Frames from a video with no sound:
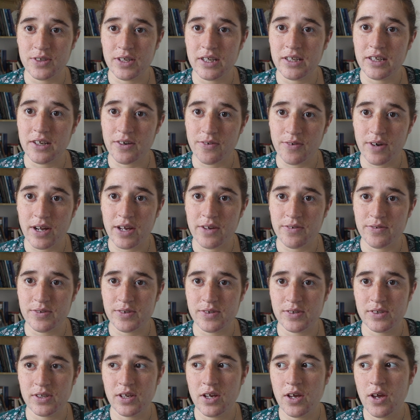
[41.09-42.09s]
that
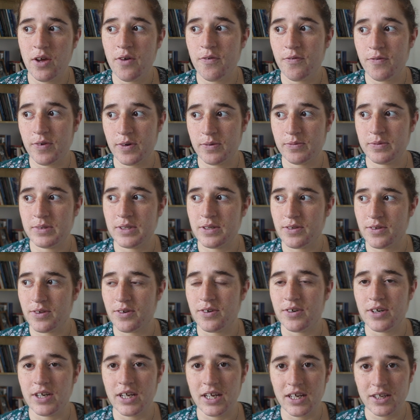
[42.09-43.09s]
arrives from South
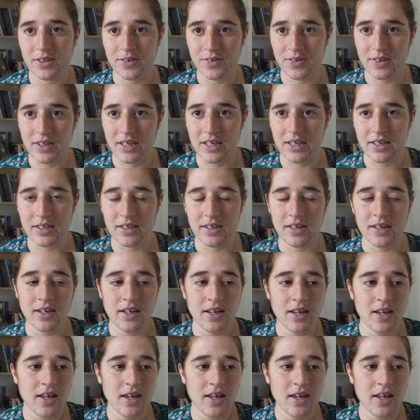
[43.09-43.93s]
Korea to here,